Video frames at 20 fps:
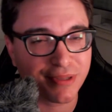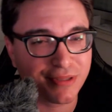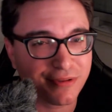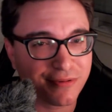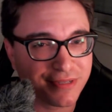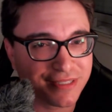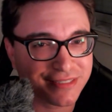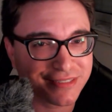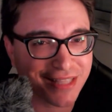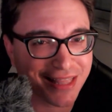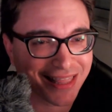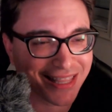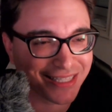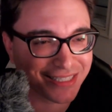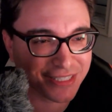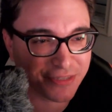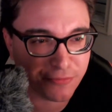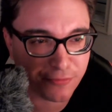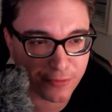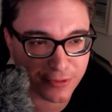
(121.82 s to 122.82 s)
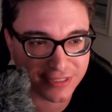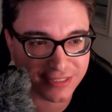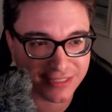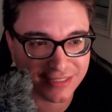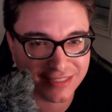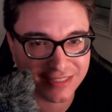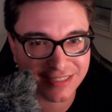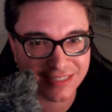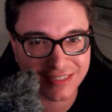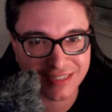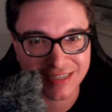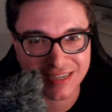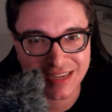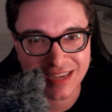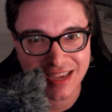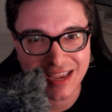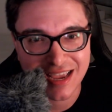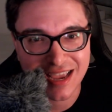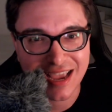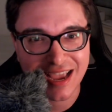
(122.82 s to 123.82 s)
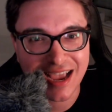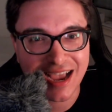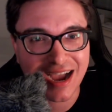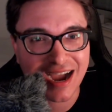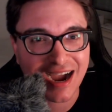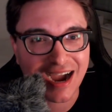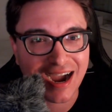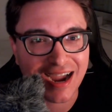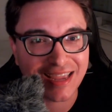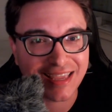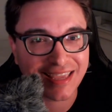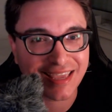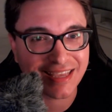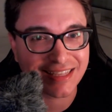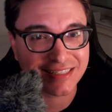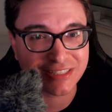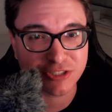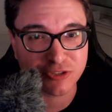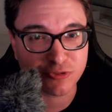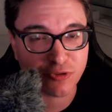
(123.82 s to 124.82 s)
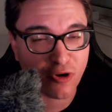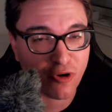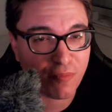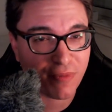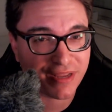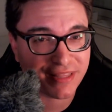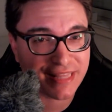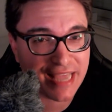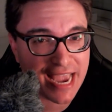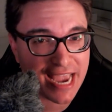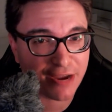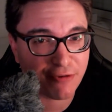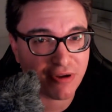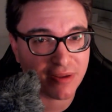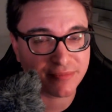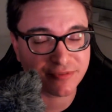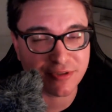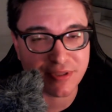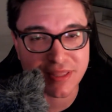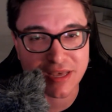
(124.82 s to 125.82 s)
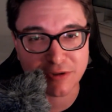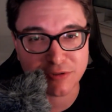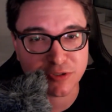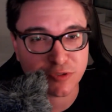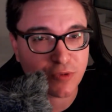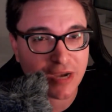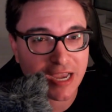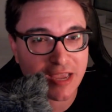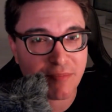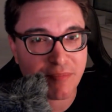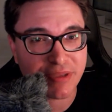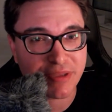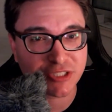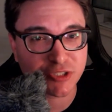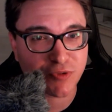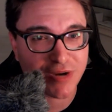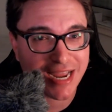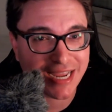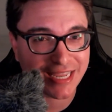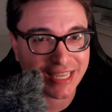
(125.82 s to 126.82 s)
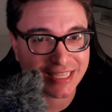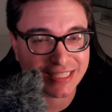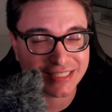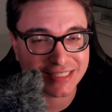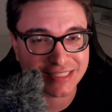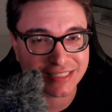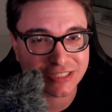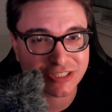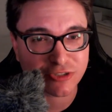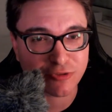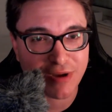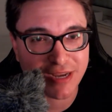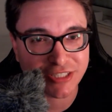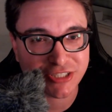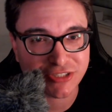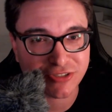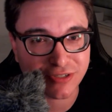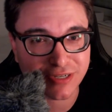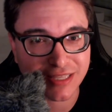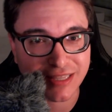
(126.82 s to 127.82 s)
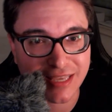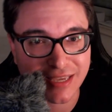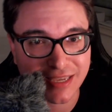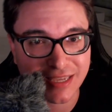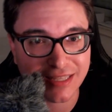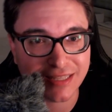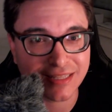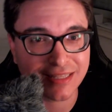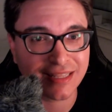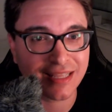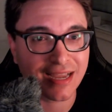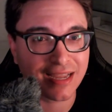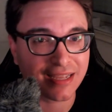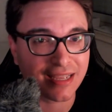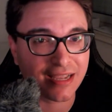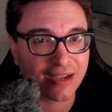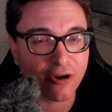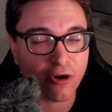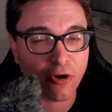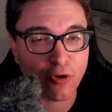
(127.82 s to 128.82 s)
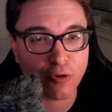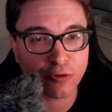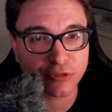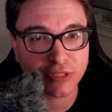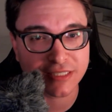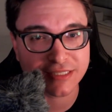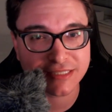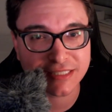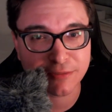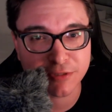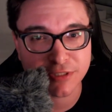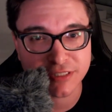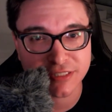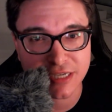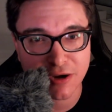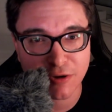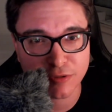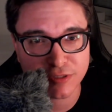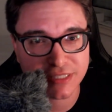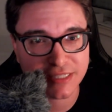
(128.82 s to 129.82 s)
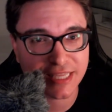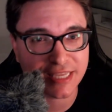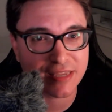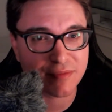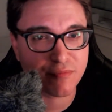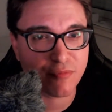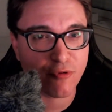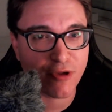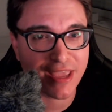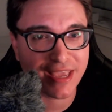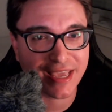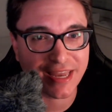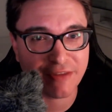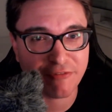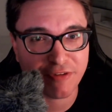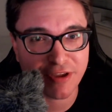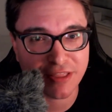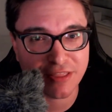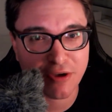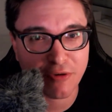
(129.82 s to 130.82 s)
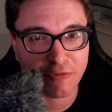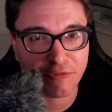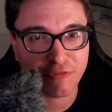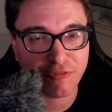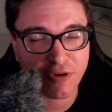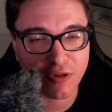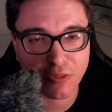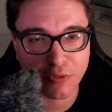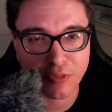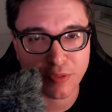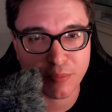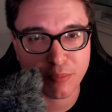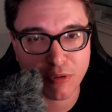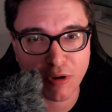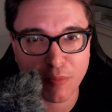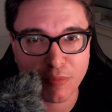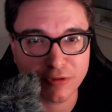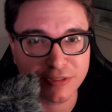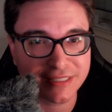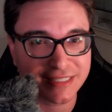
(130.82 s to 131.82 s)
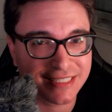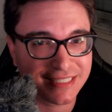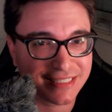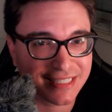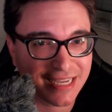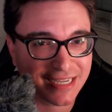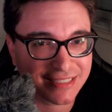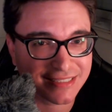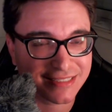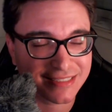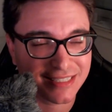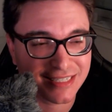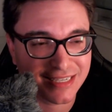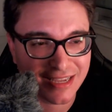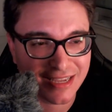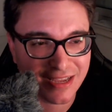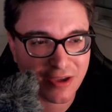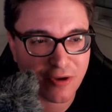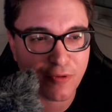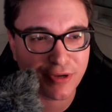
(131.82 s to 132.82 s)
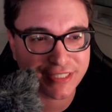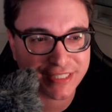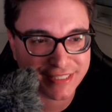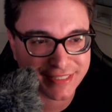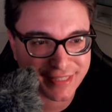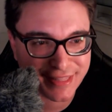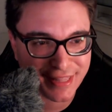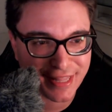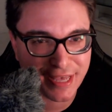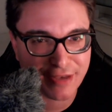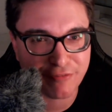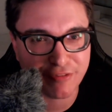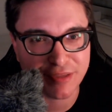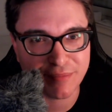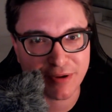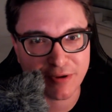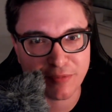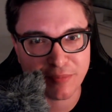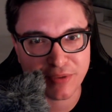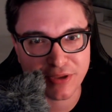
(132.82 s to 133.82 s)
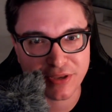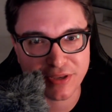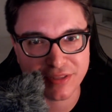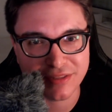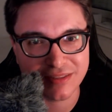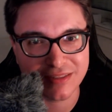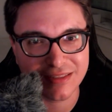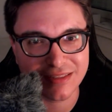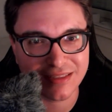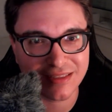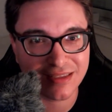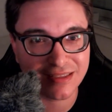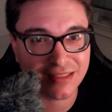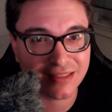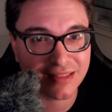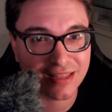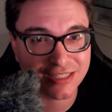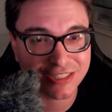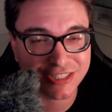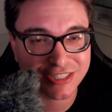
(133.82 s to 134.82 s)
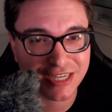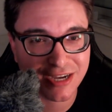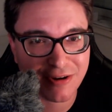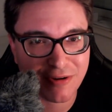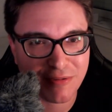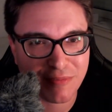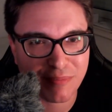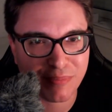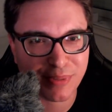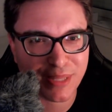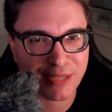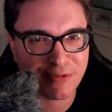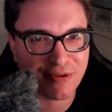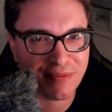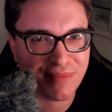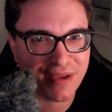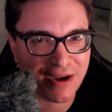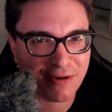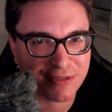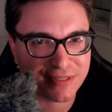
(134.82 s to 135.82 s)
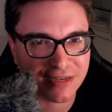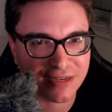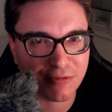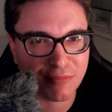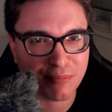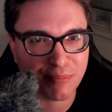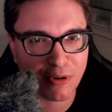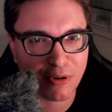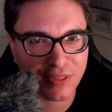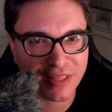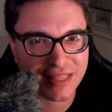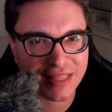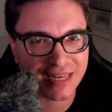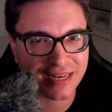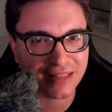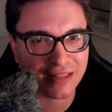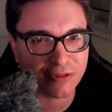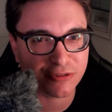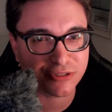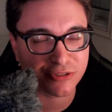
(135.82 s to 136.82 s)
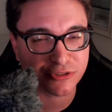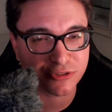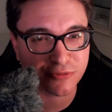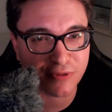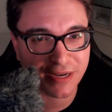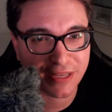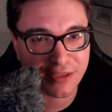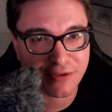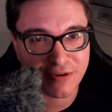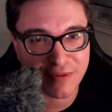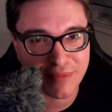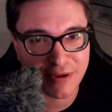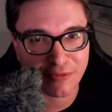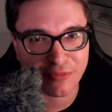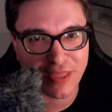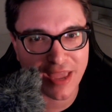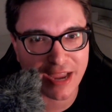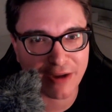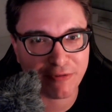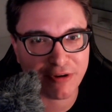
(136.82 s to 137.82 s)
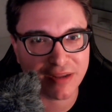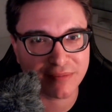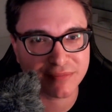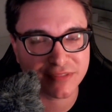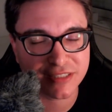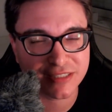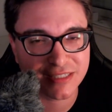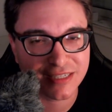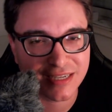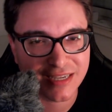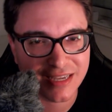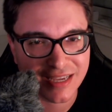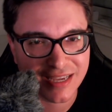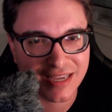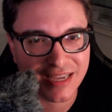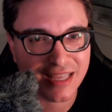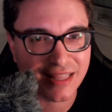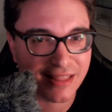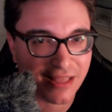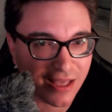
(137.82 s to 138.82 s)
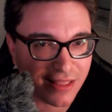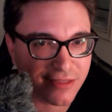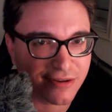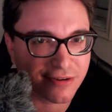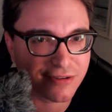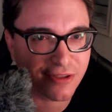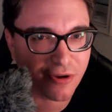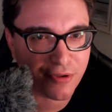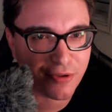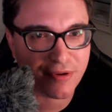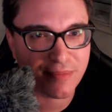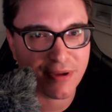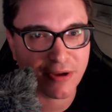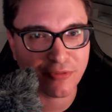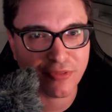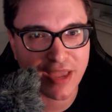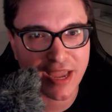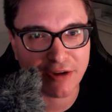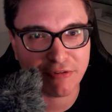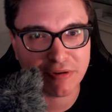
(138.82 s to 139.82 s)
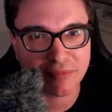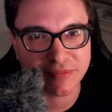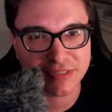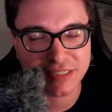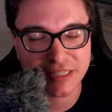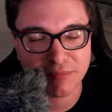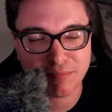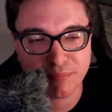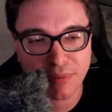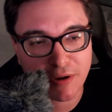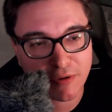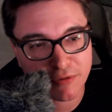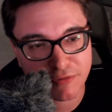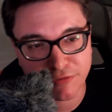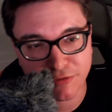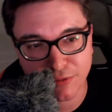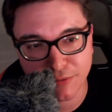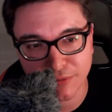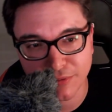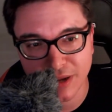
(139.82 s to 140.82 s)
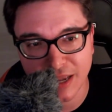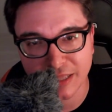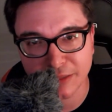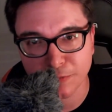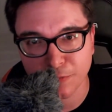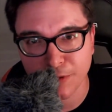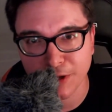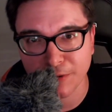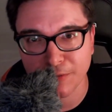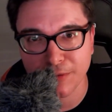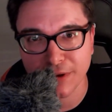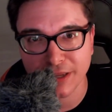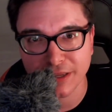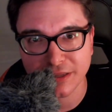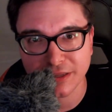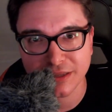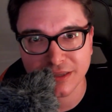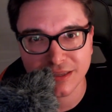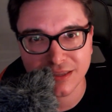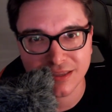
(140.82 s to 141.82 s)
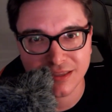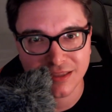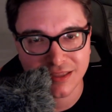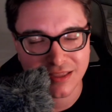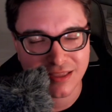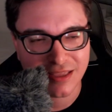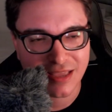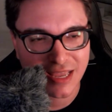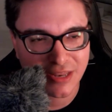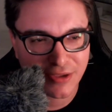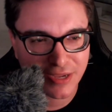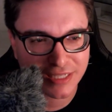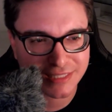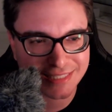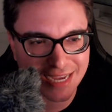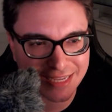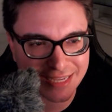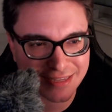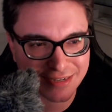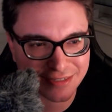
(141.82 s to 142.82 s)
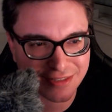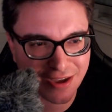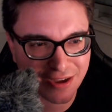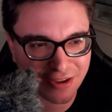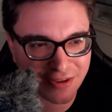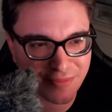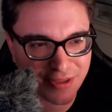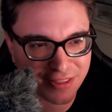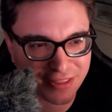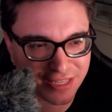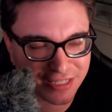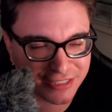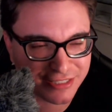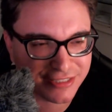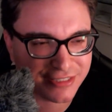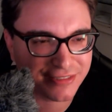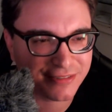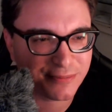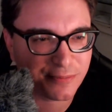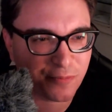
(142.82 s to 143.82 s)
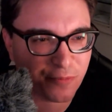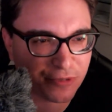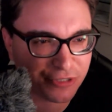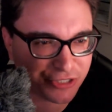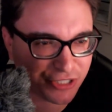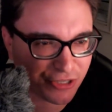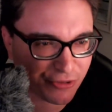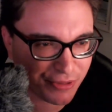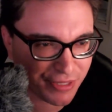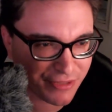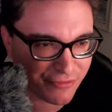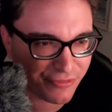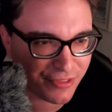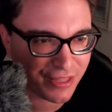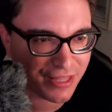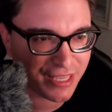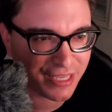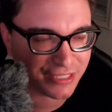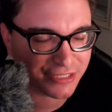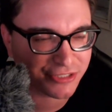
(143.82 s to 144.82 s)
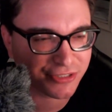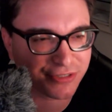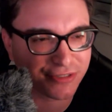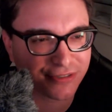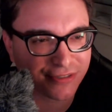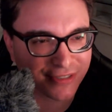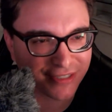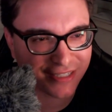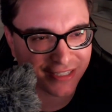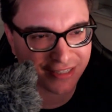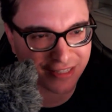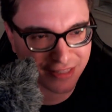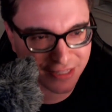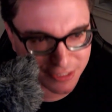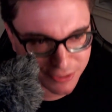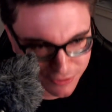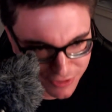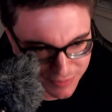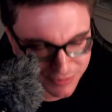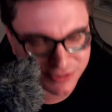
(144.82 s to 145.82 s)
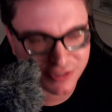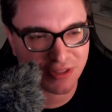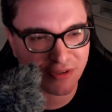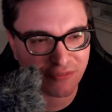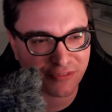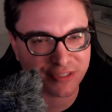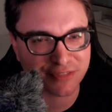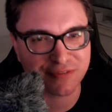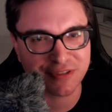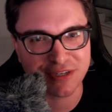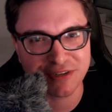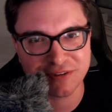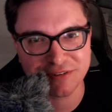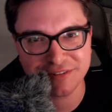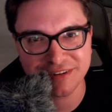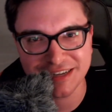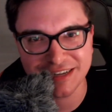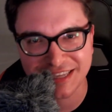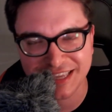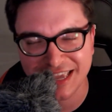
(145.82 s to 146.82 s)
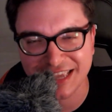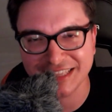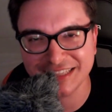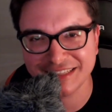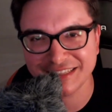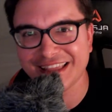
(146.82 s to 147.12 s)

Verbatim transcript: doing something different. I can draw my diagrams without swiping, dragging, scratching, or clicking. I can code and see results, and I can break it if I don't follow the proper syntax, which is lovely in my opinion. In a nutshell, PlantUML is a component that allows you to write UML diagrams and other non-UML diagrams in a powerful and quick way. And you can check their documentation, which I'll leave the link to in the description of this video again.